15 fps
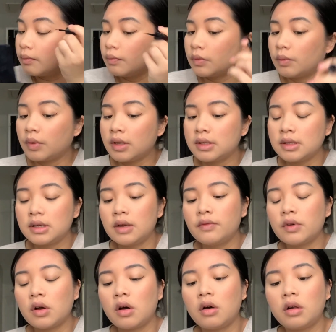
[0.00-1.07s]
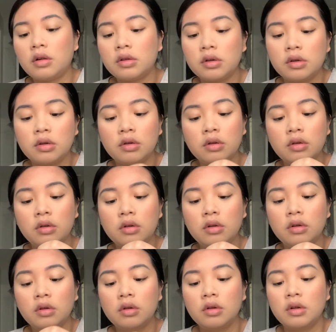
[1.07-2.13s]
What is this even called?
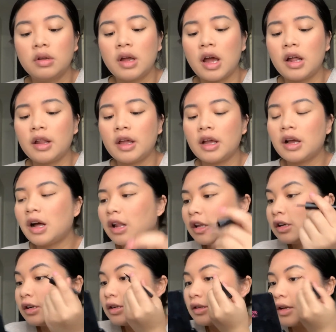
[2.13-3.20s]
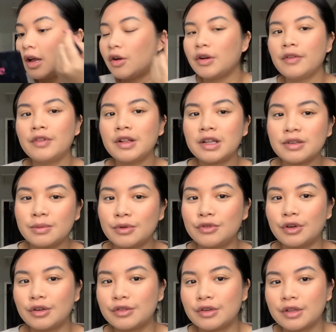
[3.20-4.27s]
LA Colors? I don't even think that's from the
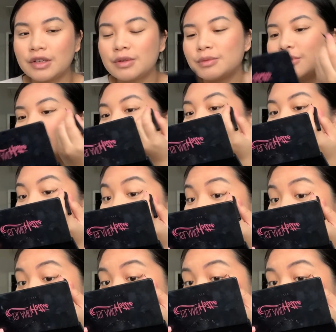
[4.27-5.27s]
drugstore. I think it's from the dollar store.